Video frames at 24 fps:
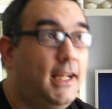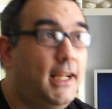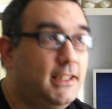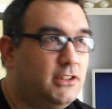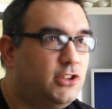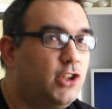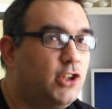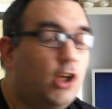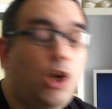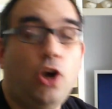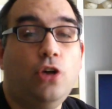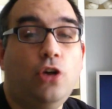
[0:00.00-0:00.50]

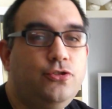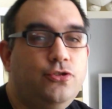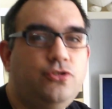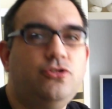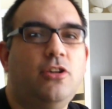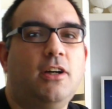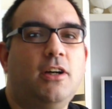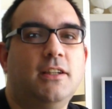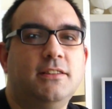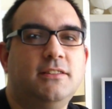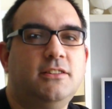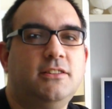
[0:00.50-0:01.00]
to
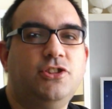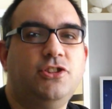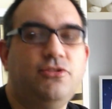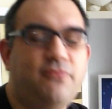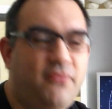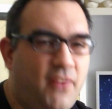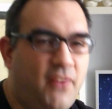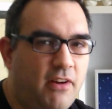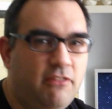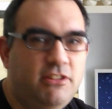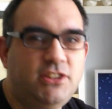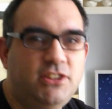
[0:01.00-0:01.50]
contrast this
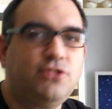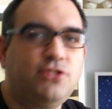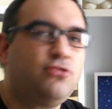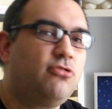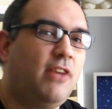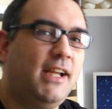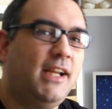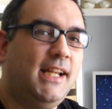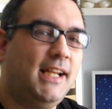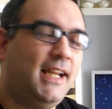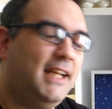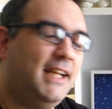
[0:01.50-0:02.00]
very
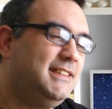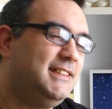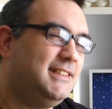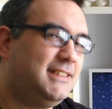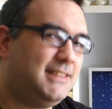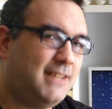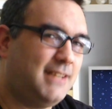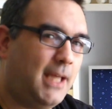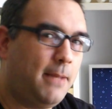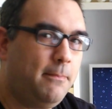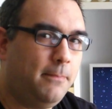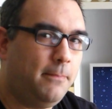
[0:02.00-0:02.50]
straight-laced
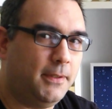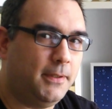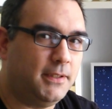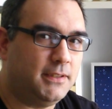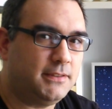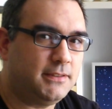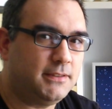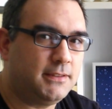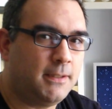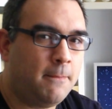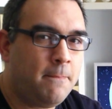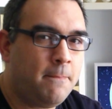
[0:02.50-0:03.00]
Tempest.